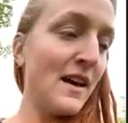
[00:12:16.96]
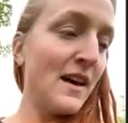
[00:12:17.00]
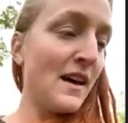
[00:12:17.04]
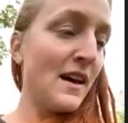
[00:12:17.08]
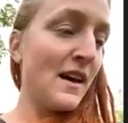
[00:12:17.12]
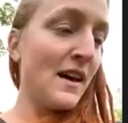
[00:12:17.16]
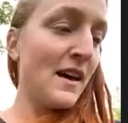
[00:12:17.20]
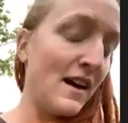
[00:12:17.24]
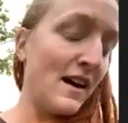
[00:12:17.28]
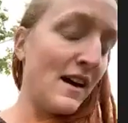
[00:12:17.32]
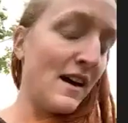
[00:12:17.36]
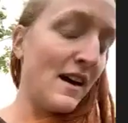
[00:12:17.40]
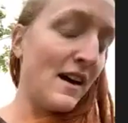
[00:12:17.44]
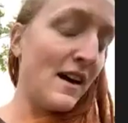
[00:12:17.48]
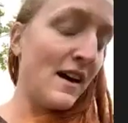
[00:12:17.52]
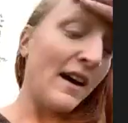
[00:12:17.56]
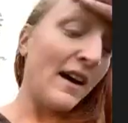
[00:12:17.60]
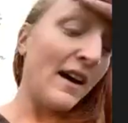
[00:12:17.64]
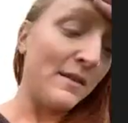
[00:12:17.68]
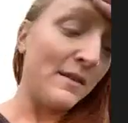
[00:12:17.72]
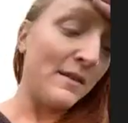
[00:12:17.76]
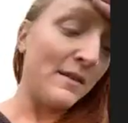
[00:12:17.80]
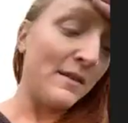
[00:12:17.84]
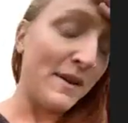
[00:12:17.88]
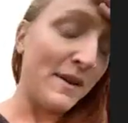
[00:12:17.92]
I'd be
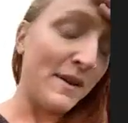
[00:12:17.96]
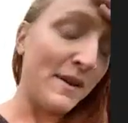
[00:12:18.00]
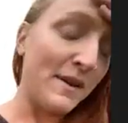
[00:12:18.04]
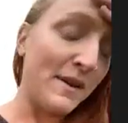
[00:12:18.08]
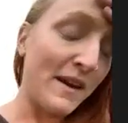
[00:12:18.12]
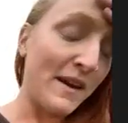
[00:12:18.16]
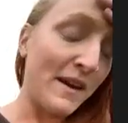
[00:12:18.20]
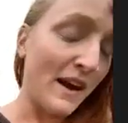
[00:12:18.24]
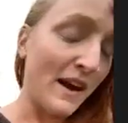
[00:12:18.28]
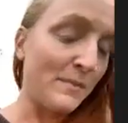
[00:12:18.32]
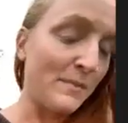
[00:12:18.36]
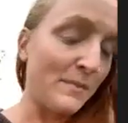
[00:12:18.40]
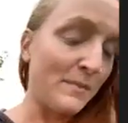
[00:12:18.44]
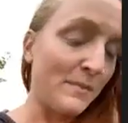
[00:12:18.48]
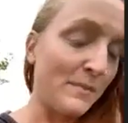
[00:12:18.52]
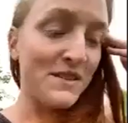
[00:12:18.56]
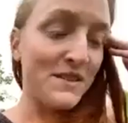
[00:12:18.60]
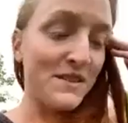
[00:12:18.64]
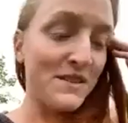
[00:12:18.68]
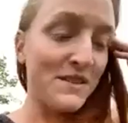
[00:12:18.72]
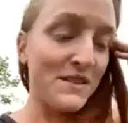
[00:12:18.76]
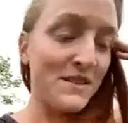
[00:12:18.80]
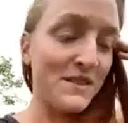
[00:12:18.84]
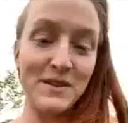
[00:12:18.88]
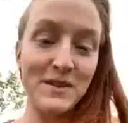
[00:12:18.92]
happy
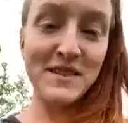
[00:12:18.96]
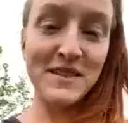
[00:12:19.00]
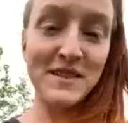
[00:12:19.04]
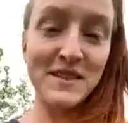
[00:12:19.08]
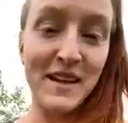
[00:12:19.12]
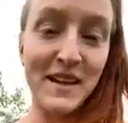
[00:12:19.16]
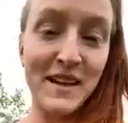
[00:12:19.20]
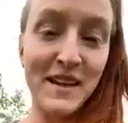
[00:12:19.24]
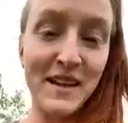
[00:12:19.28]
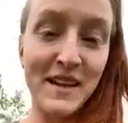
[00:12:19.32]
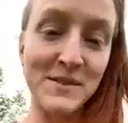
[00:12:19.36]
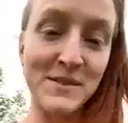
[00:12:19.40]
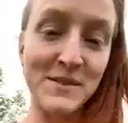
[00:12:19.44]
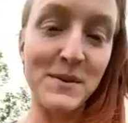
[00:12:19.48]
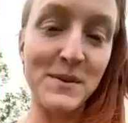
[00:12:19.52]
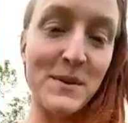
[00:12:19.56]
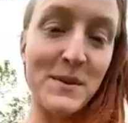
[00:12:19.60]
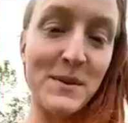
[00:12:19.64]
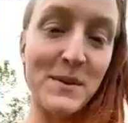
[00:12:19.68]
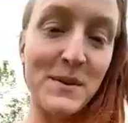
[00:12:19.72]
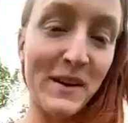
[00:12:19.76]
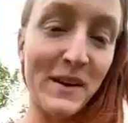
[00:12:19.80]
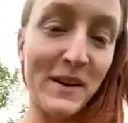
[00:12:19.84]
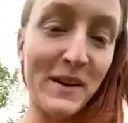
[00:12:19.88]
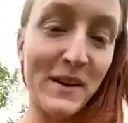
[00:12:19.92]
to connect with you
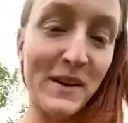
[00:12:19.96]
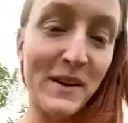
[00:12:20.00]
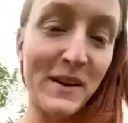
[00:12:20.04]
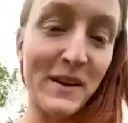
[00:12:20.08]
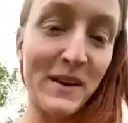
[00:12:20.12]
all.